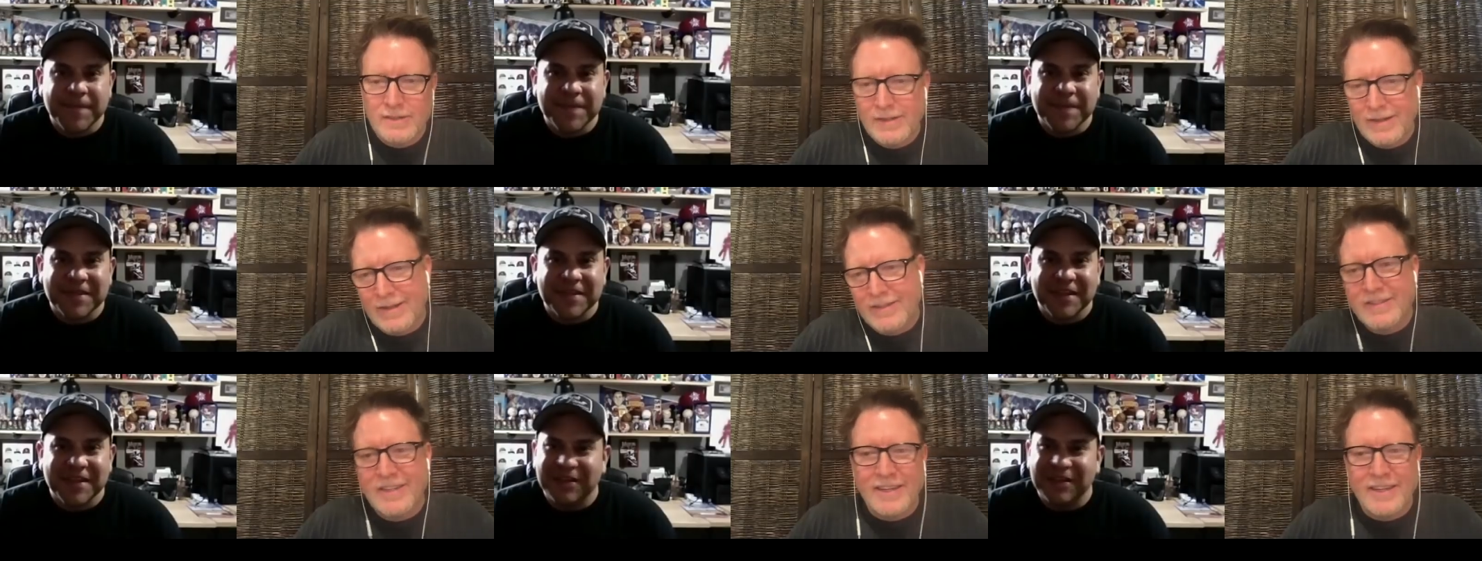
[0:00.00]

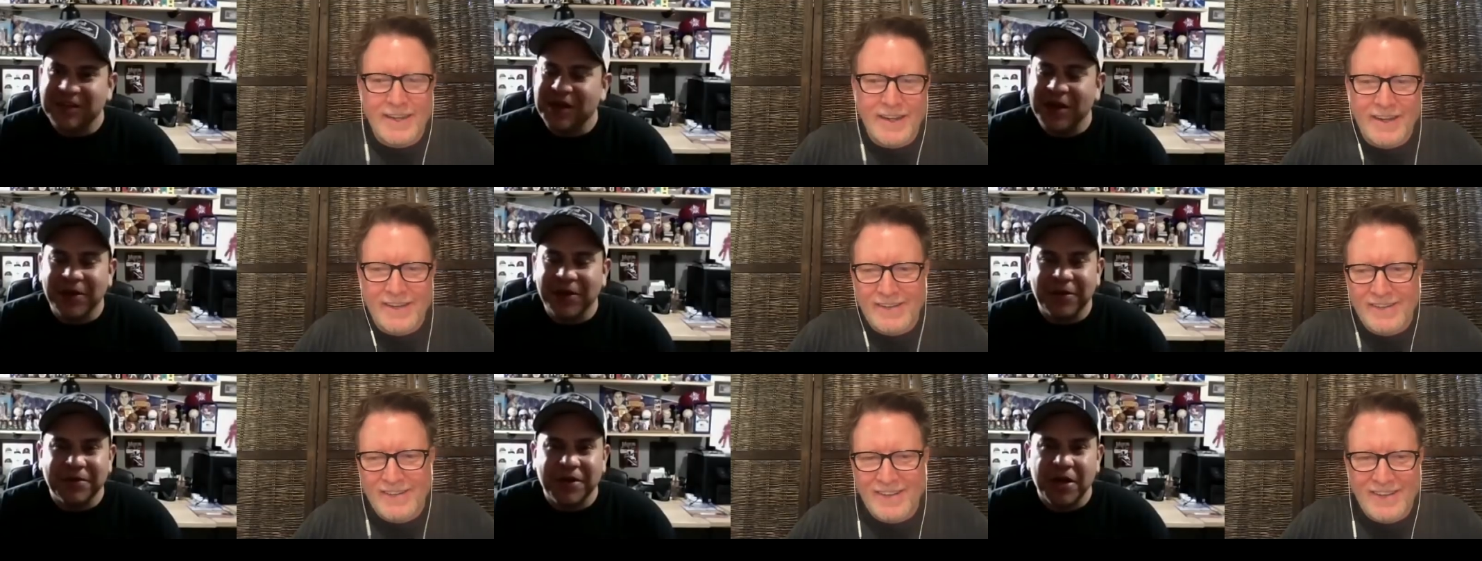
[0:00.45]
Speaker 1: I'll check no, it
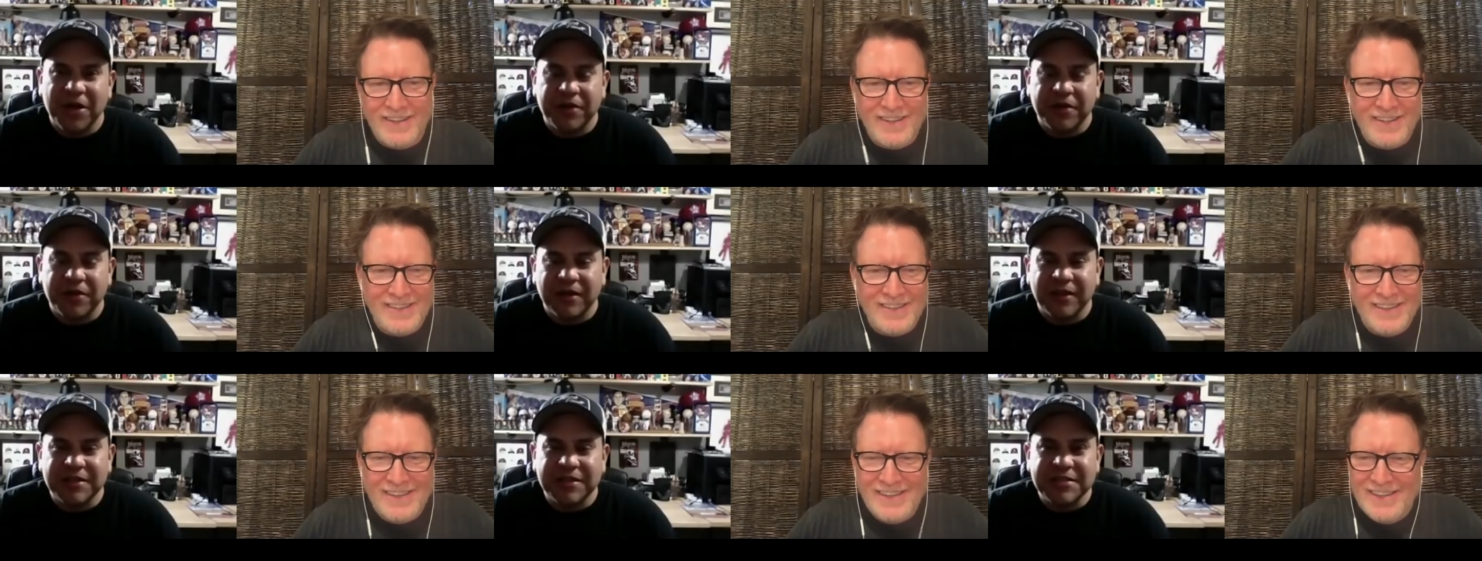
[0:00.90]
out. I'll,
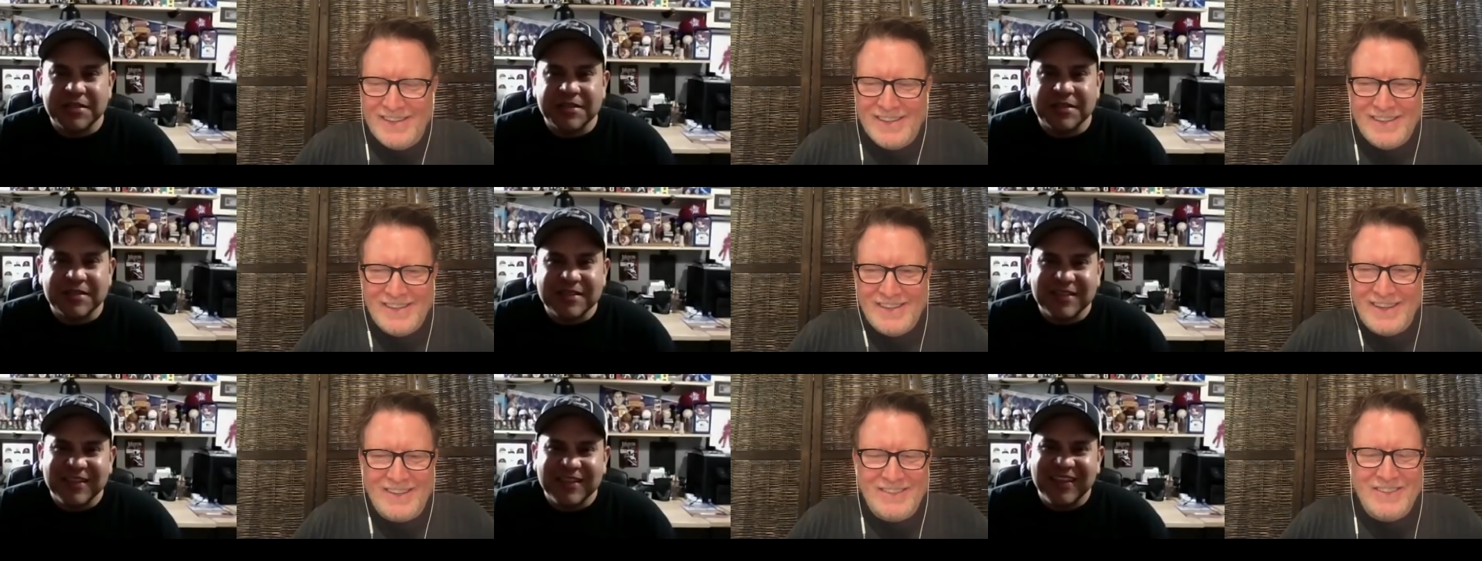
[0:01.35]

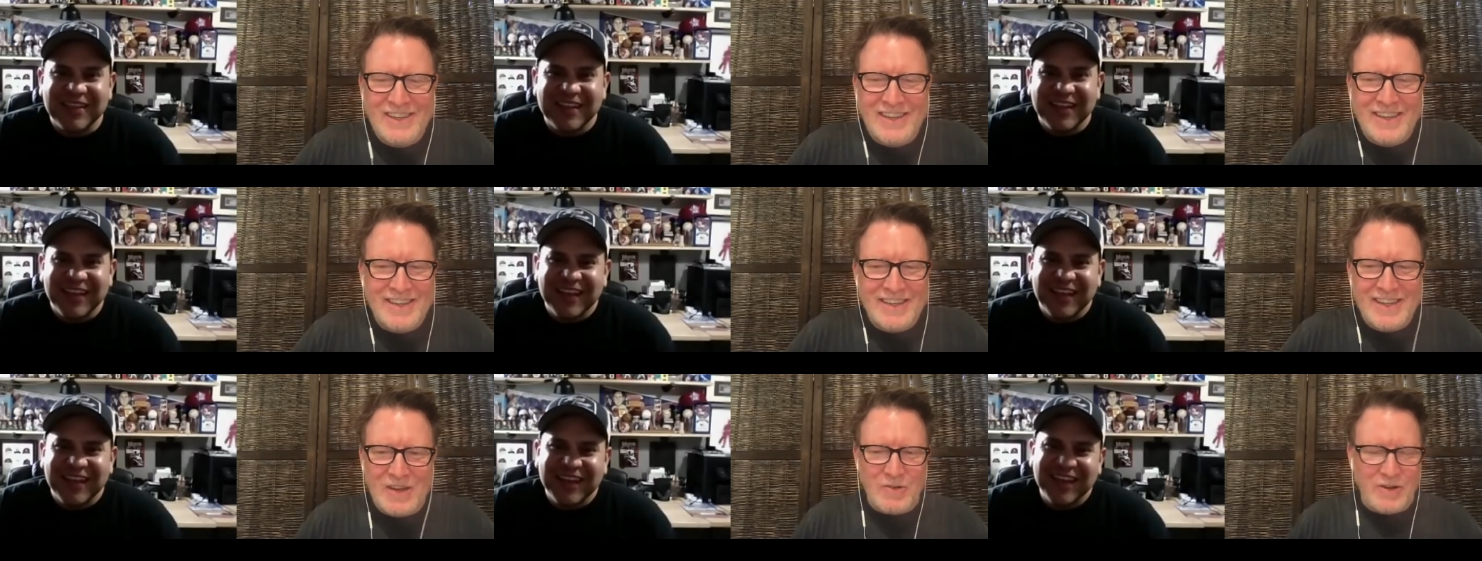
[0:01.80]
I'll, check
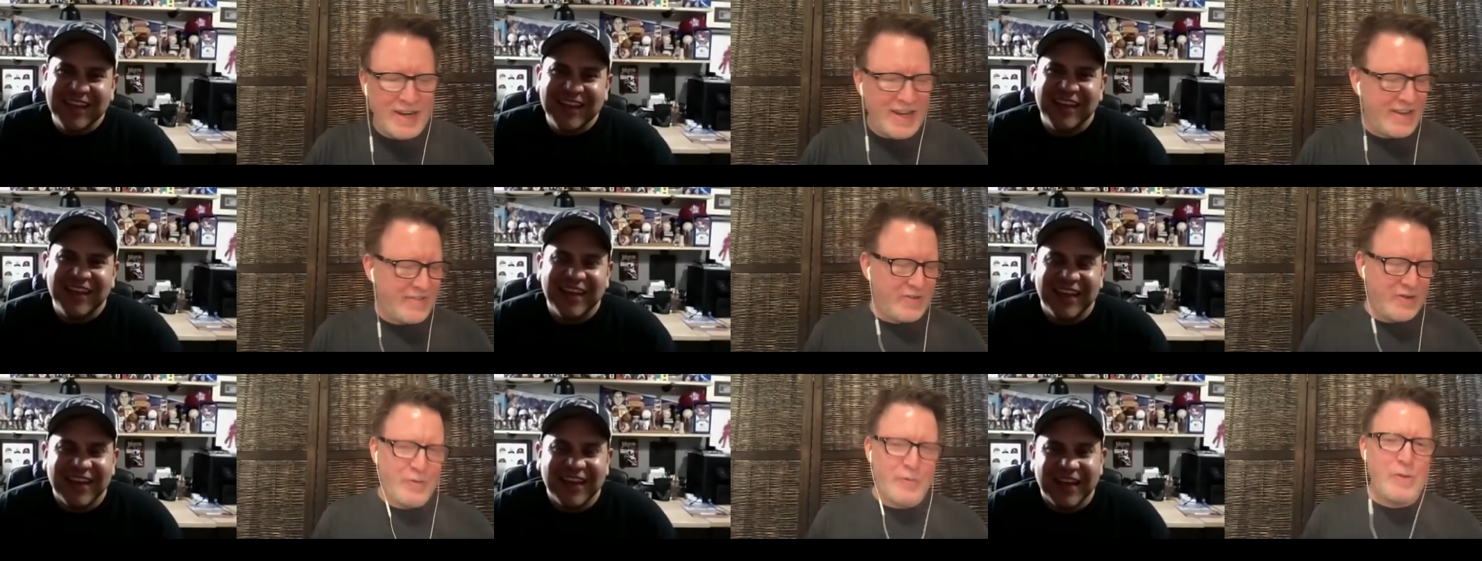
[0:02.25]
it out right after.